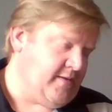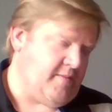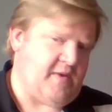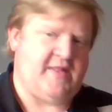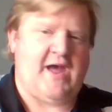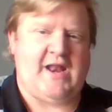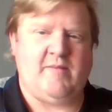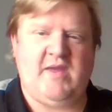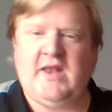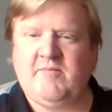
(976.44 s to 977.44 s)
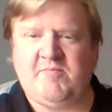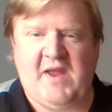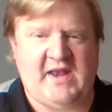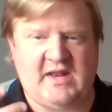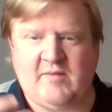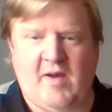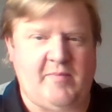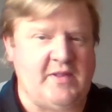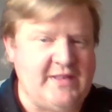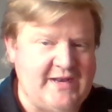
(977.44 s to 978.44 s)
By that I mean painting them
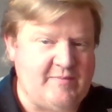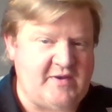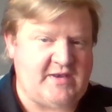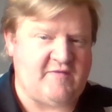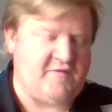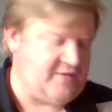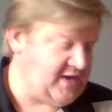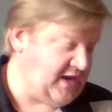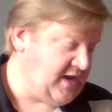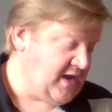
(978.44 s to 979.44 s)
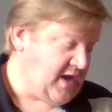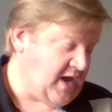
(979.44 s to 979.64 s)
up a little bit differently.